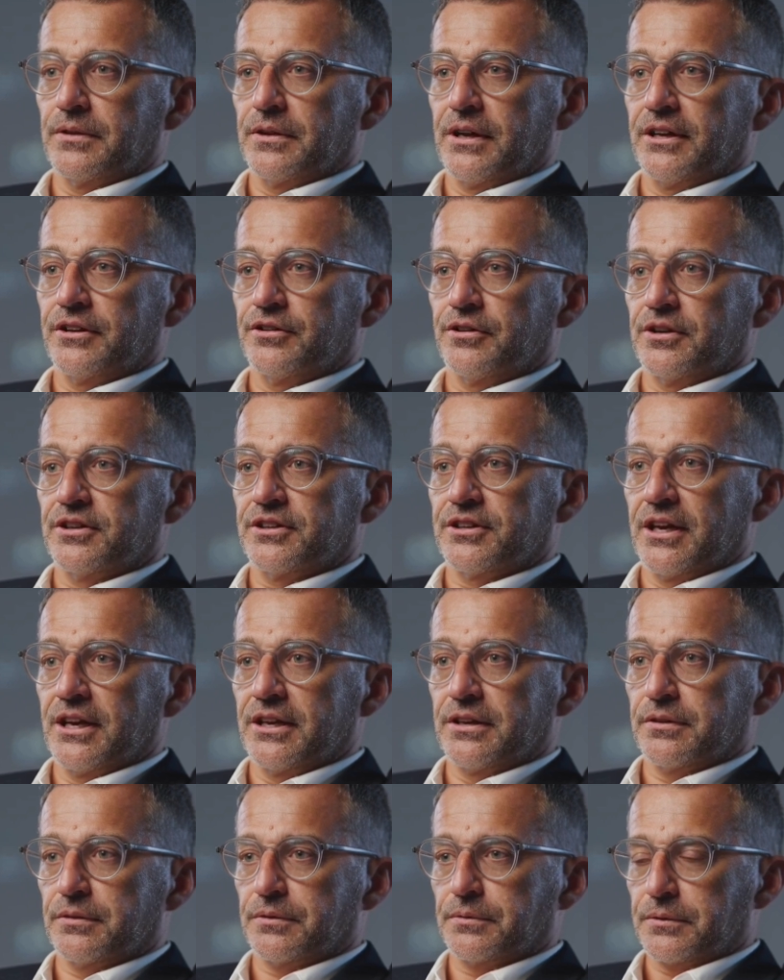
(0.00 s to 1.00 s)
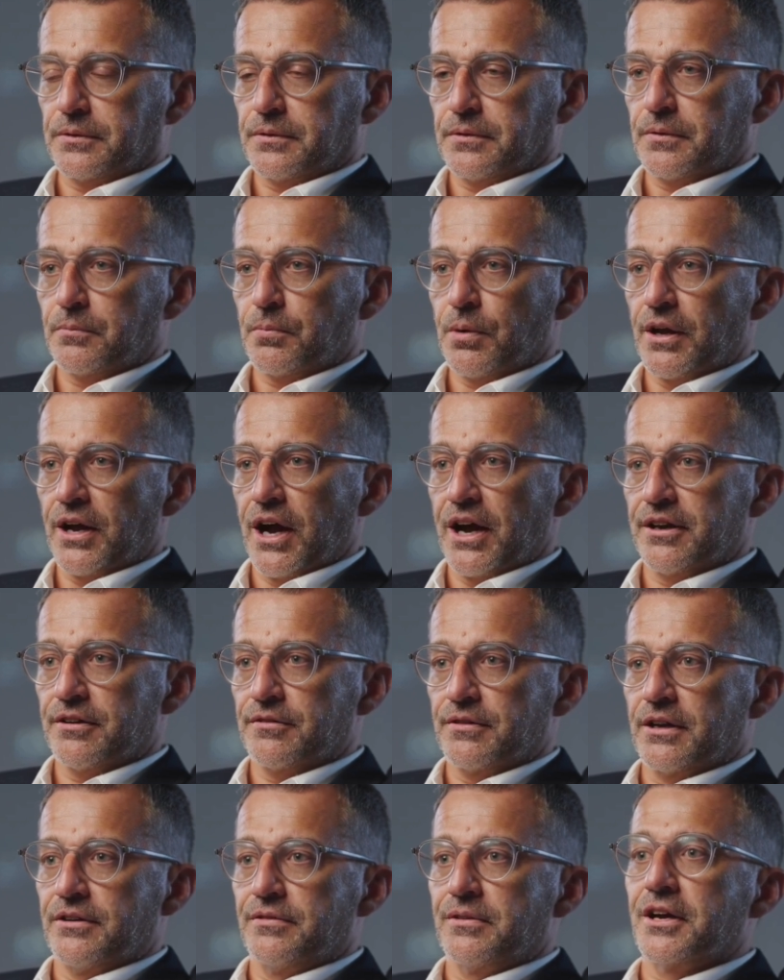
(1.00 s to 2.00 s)
Interesting. What kind
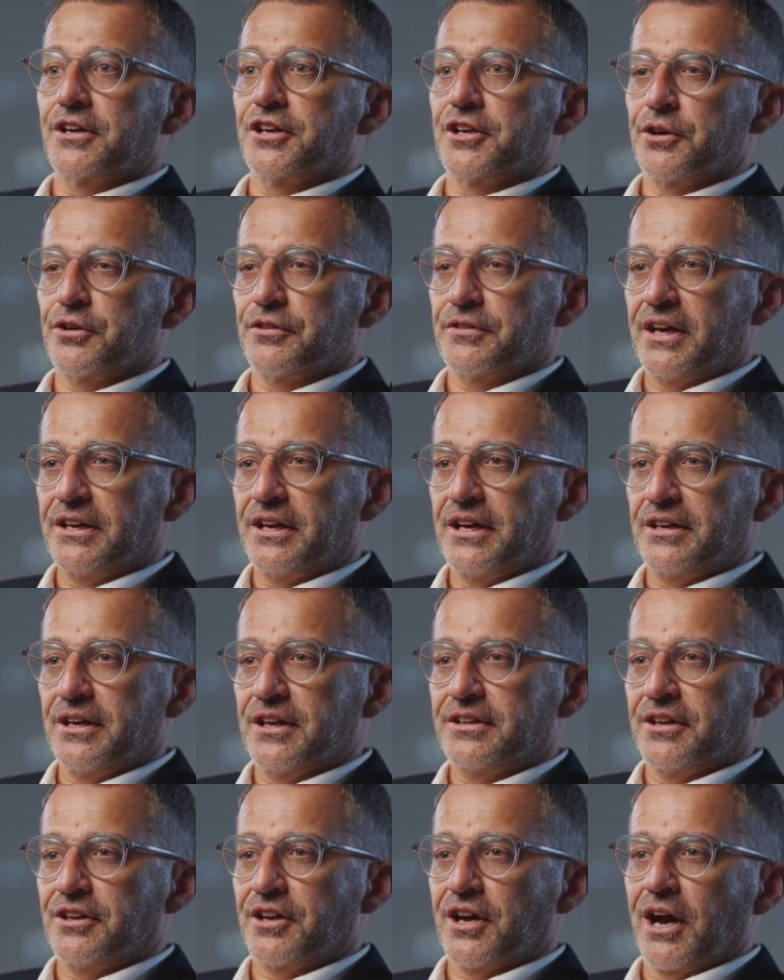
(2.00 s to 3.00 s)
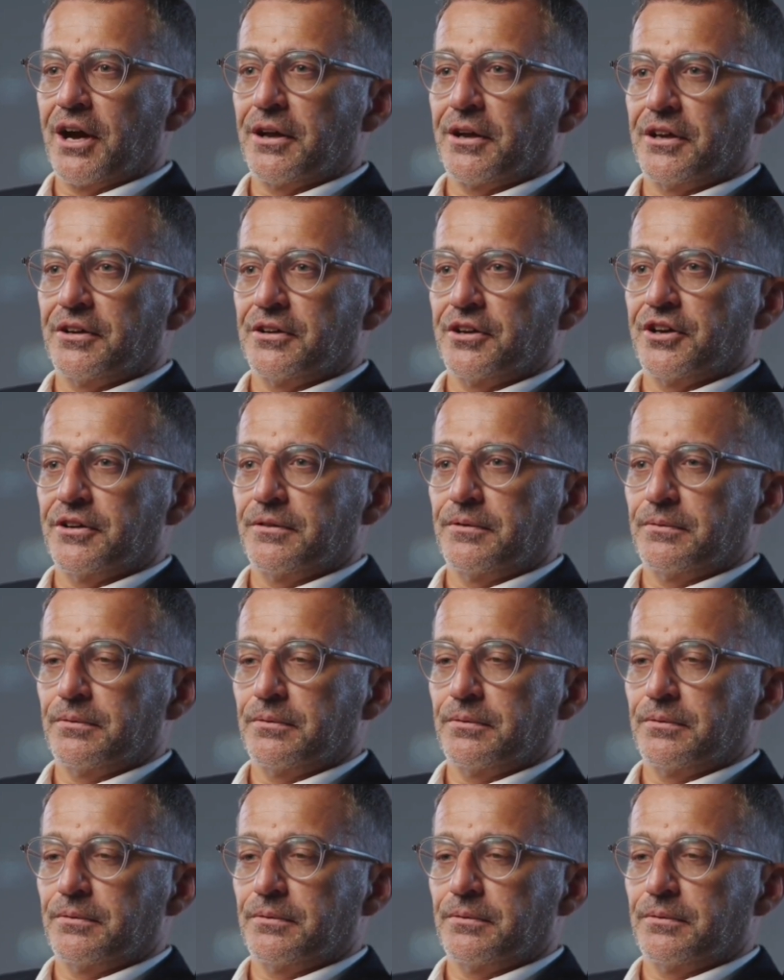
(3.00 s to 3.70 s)
of conventional thinking does it challenge?